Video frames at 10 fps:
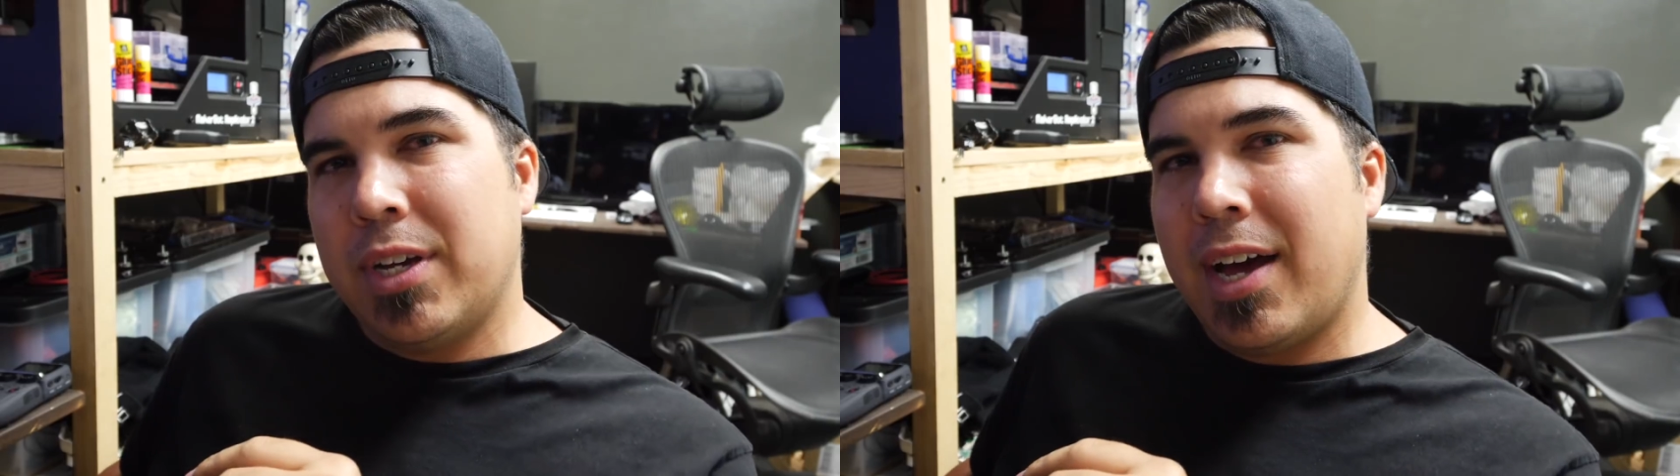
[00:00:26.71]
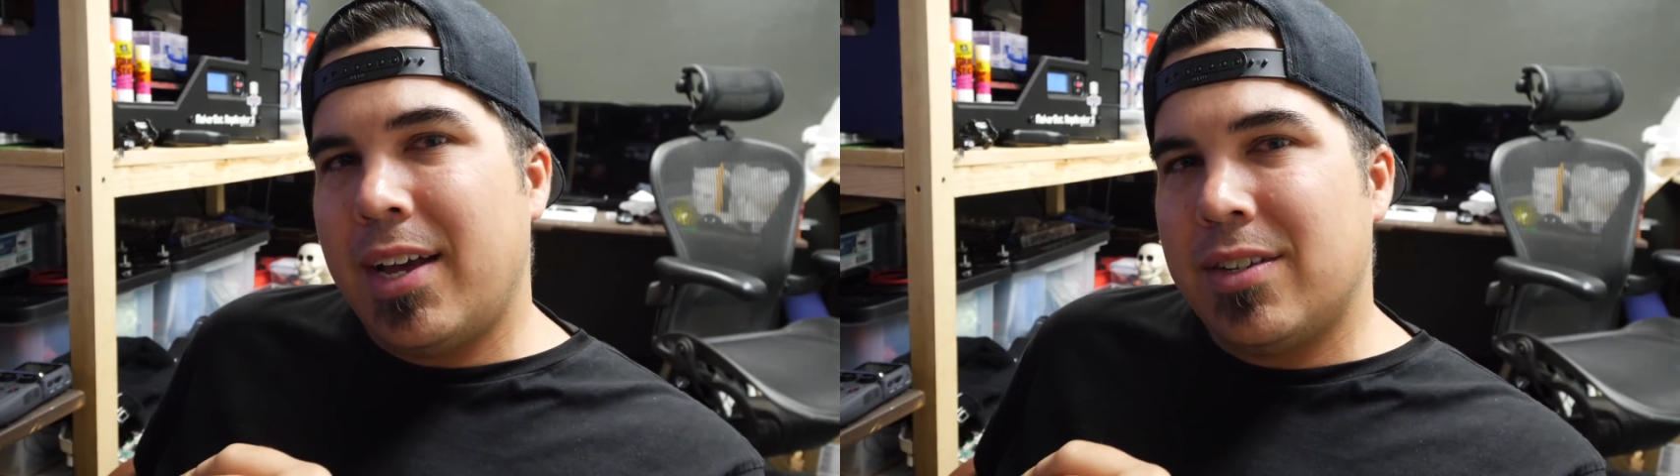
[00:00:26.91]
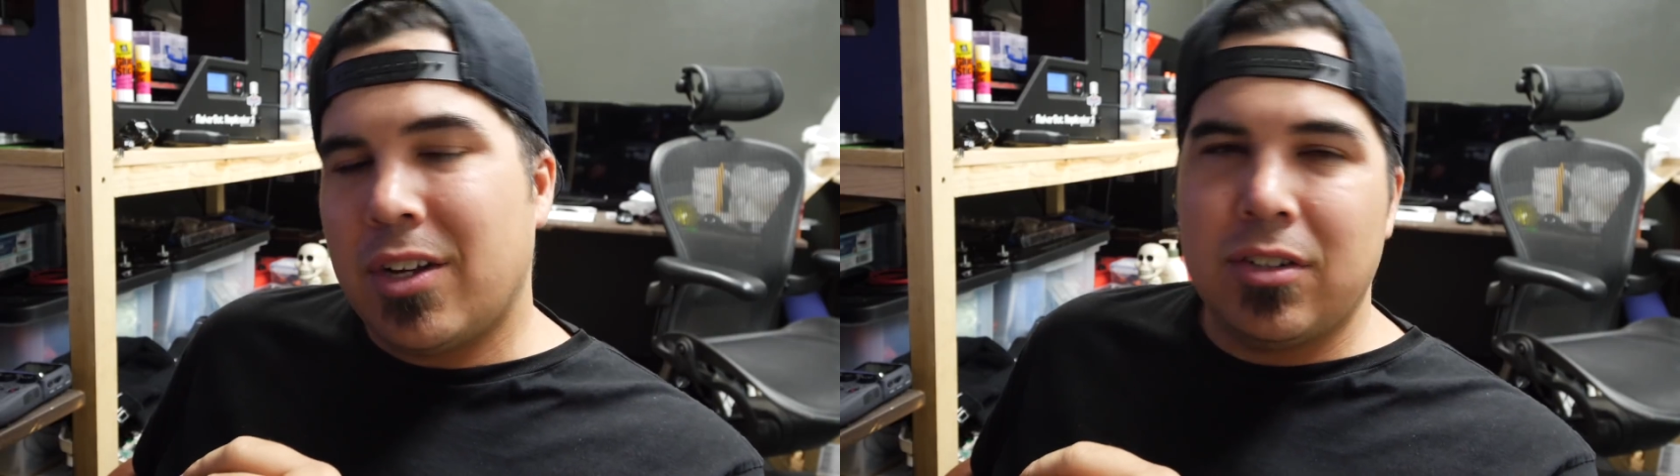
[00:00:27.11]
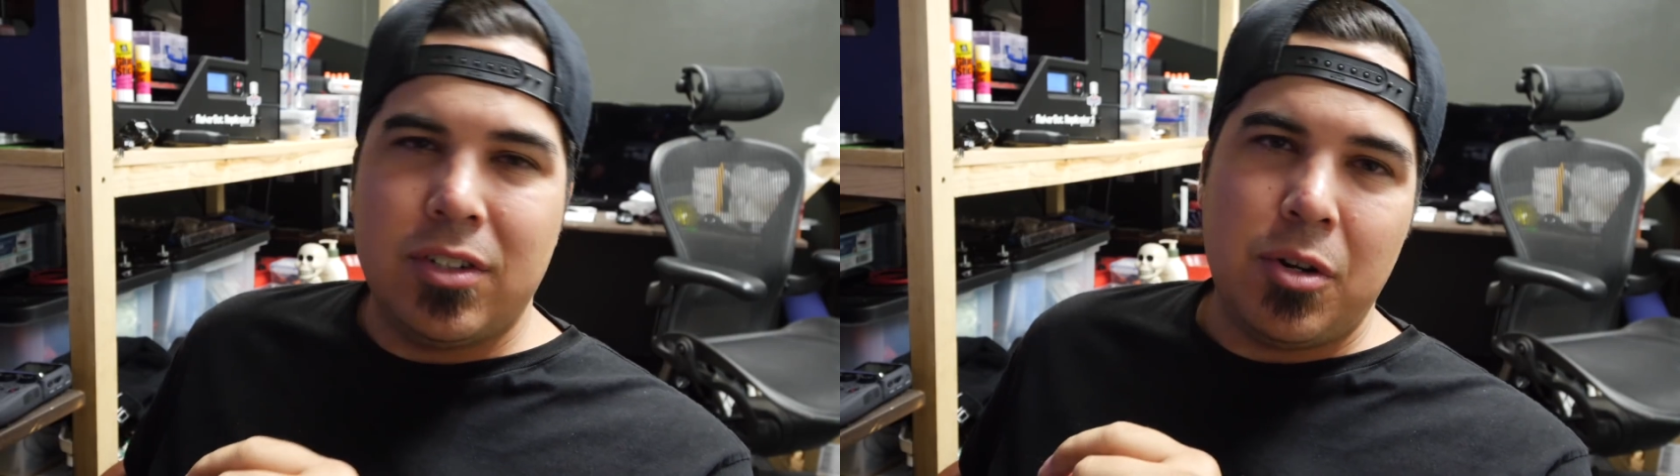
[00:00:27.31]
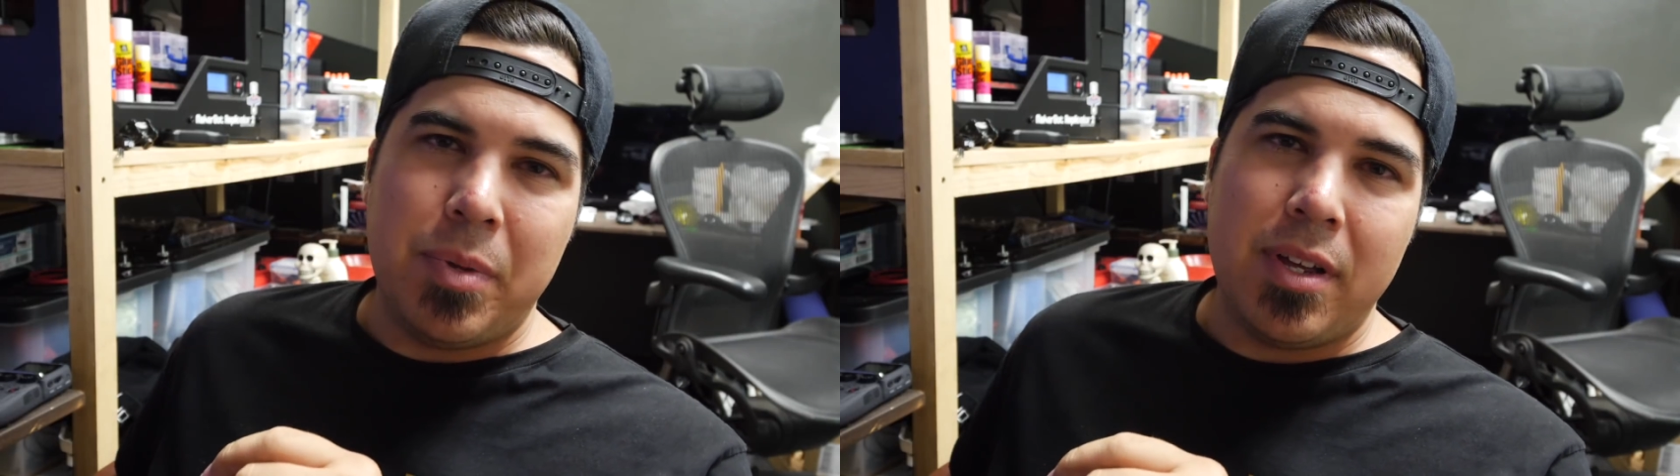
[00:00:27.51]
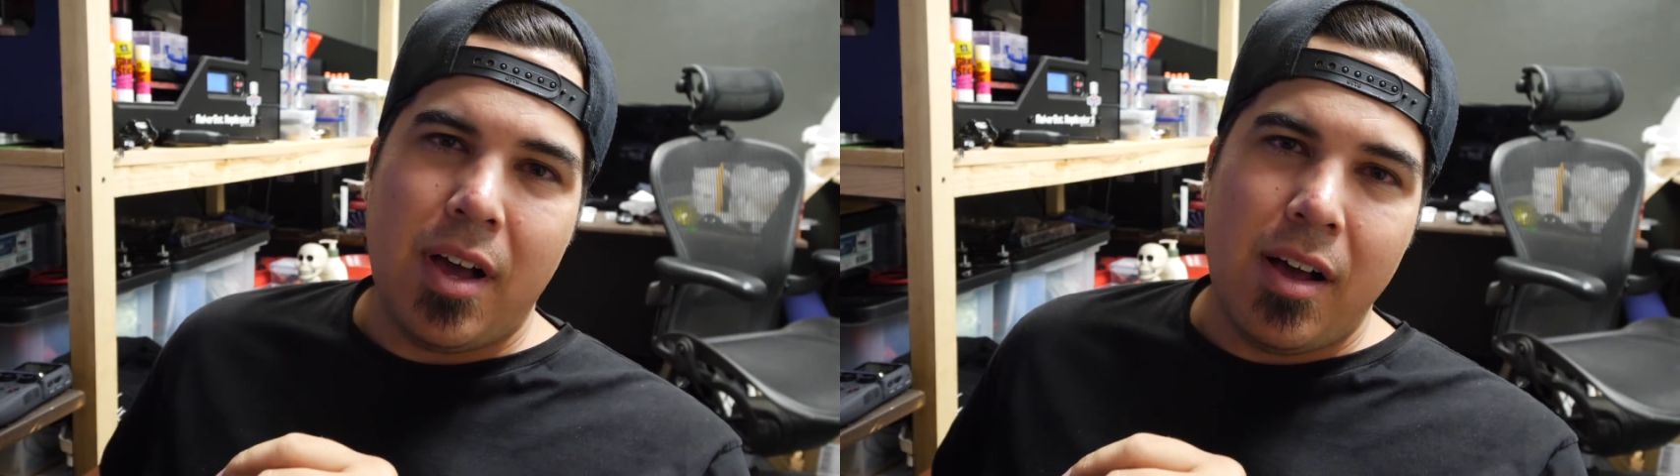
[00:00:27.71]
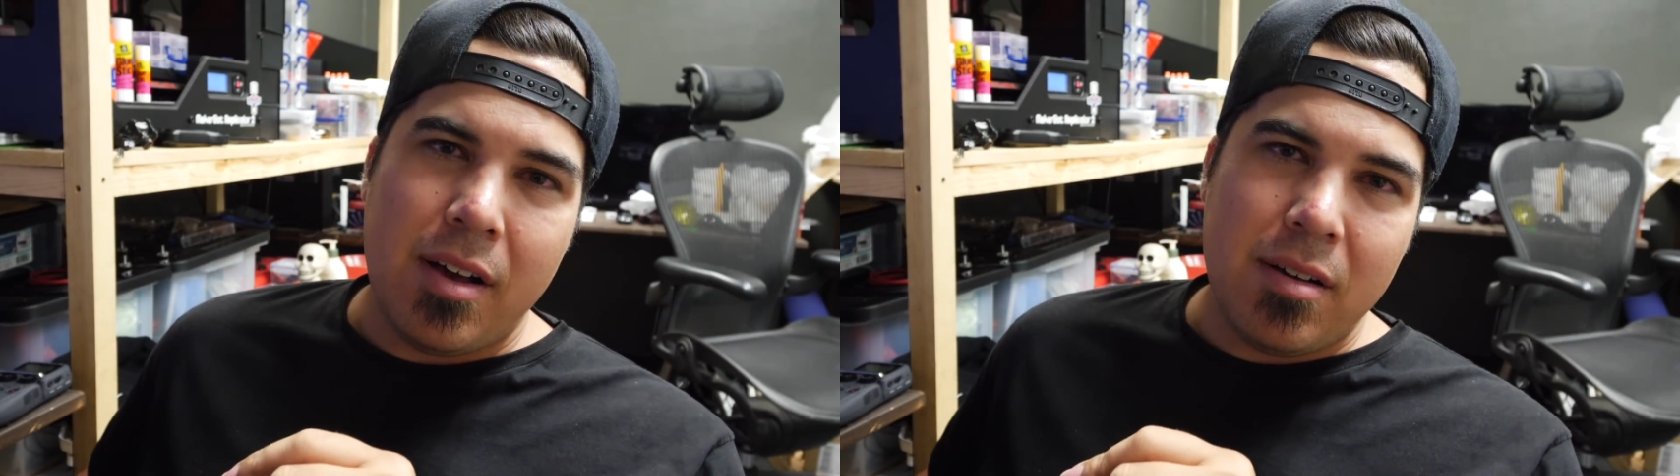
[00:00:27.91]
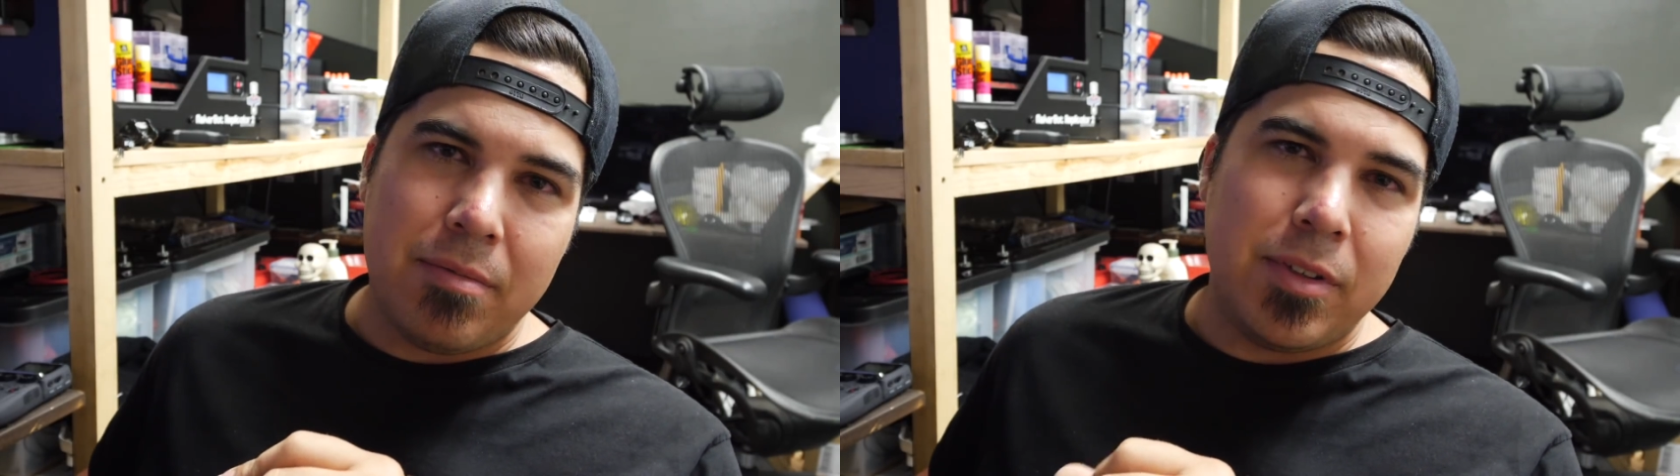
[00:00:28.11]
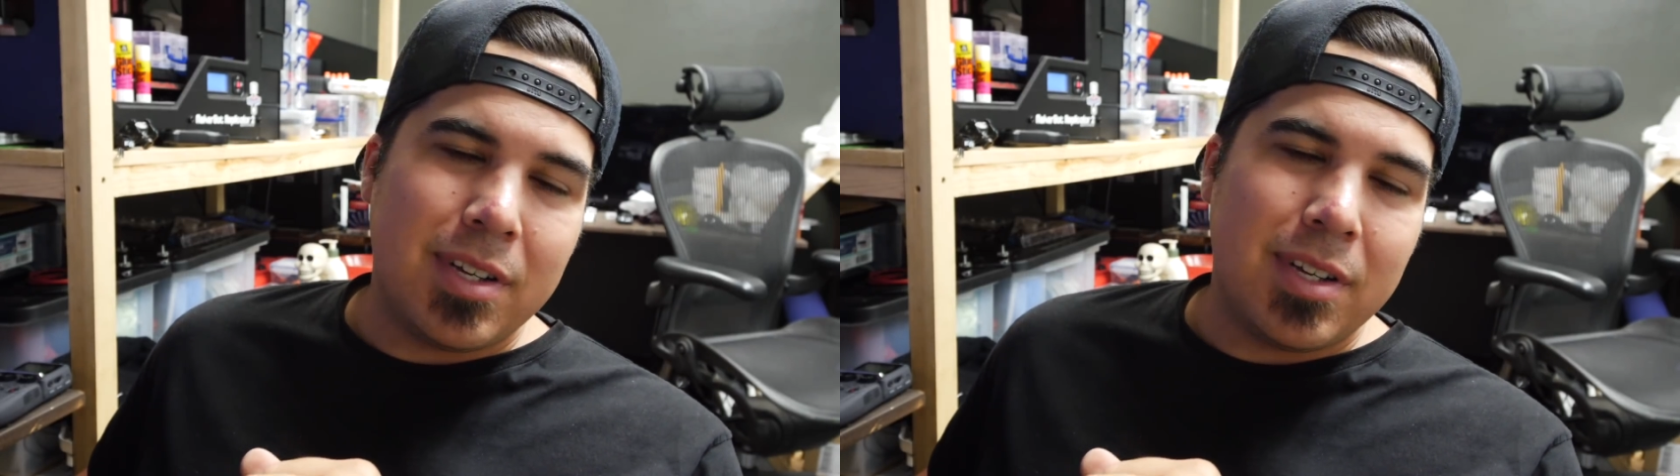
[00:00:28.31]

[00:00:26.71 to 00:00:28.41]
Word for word: you guys a little bit of,